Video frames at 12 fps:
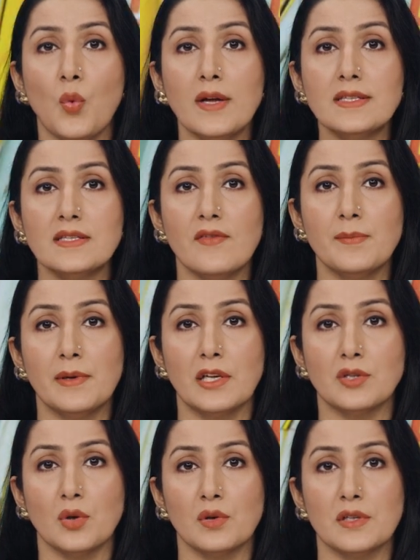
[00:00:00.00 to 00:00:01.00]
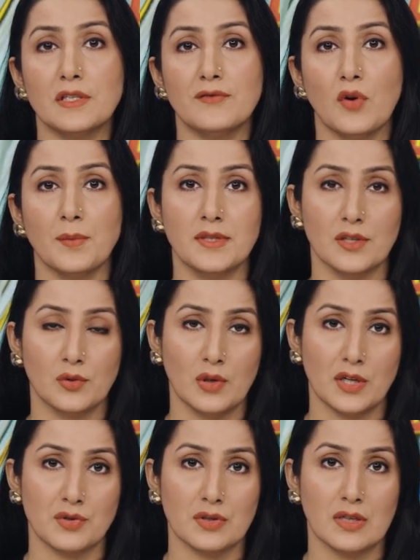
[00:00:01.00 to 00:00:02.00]
one seven billion dollars from
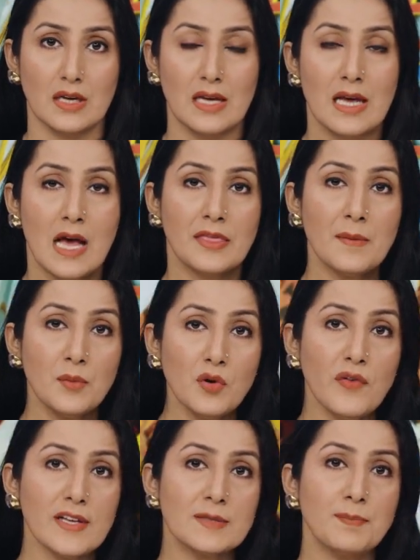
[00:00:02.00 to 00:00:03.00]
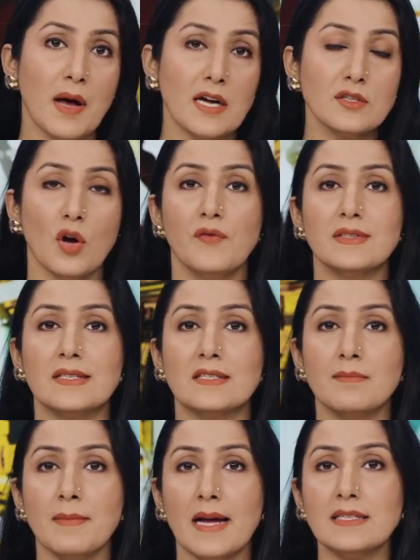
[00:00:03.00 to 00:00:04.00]
circulation. The move is part of a
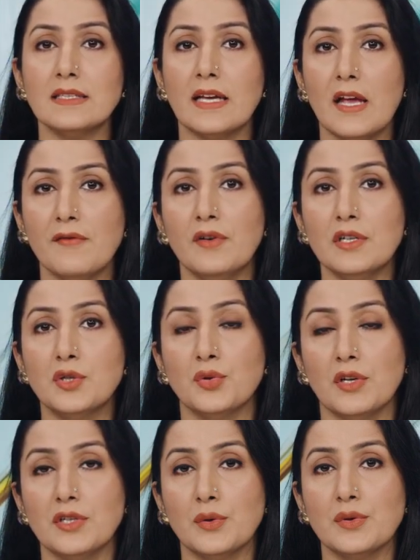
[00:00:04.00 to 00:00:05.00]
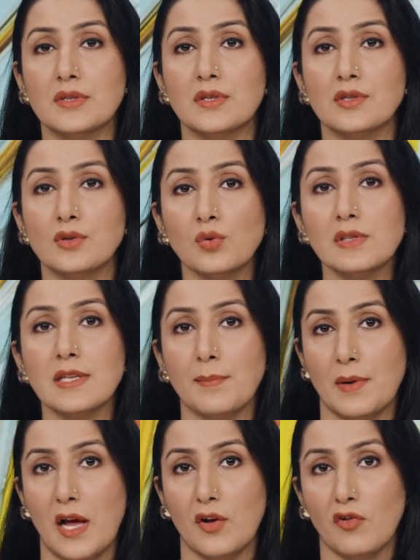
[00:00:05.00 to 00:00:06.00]
systematic effort to reduce the total
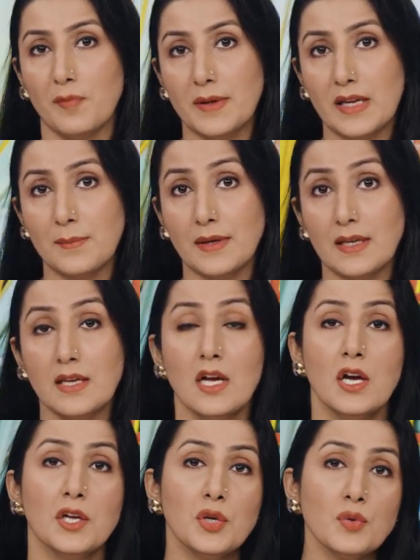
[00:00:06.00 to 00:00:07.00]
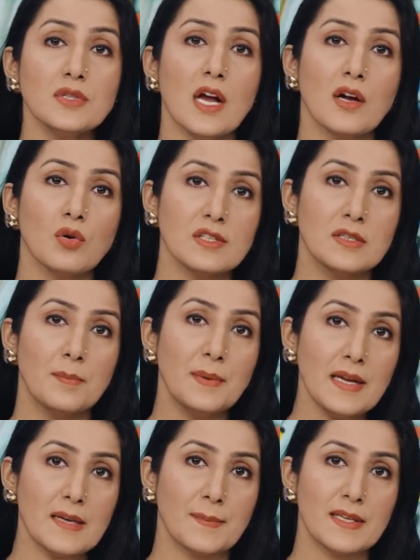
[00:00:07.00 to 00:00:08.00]
supply of B N B used across the
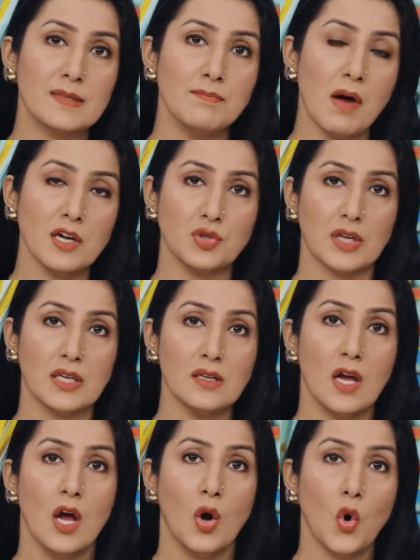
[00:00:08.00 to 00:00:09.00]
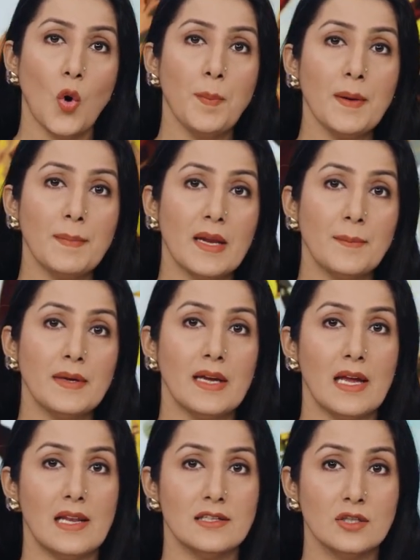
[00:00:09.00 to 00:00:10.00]
B N B Smart Chain, O P B N
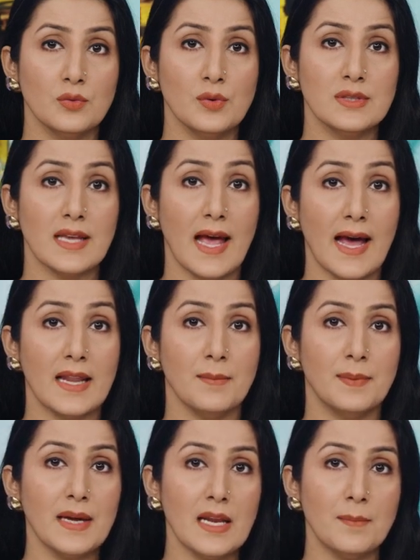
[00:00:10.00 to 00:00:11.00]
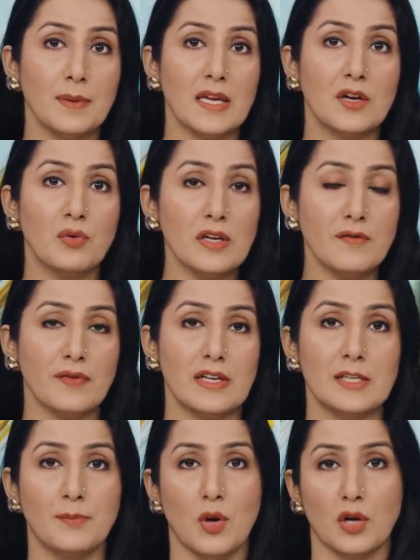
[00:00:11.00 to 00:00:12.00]
B L twos and B N B
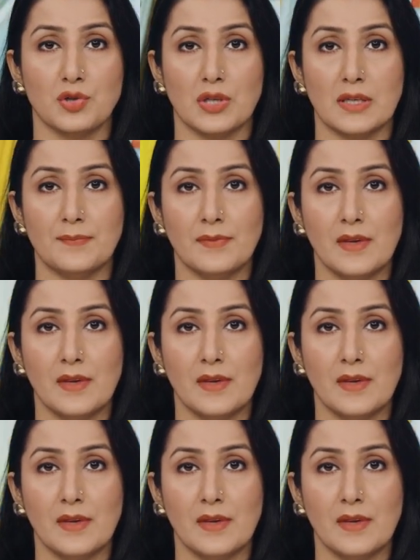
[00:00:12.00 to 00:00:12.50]
Greenfield blockchain.